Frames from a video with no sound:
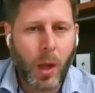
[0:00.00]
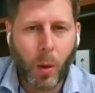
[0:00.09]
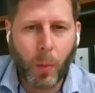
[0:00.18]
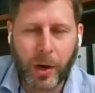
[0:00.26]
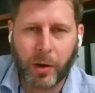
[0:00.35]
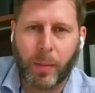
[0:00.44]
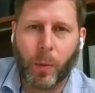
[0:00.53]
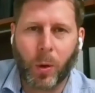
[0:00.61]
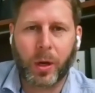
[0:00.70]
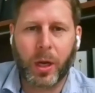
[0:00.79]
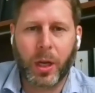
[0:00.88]
We are a
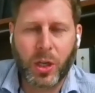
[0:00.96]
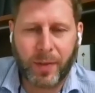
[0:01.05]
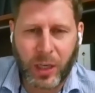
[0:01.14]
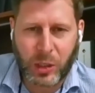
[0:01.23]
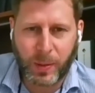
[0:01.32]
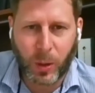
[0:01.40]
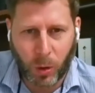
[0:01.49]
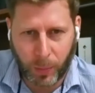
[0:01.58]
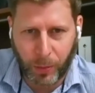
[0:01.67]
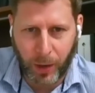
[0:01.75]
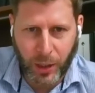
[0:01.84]
mortgage investment
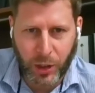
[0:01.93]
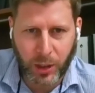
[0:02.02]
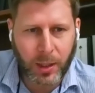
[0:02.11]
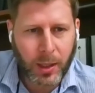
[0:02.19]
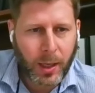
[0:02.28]
corporation,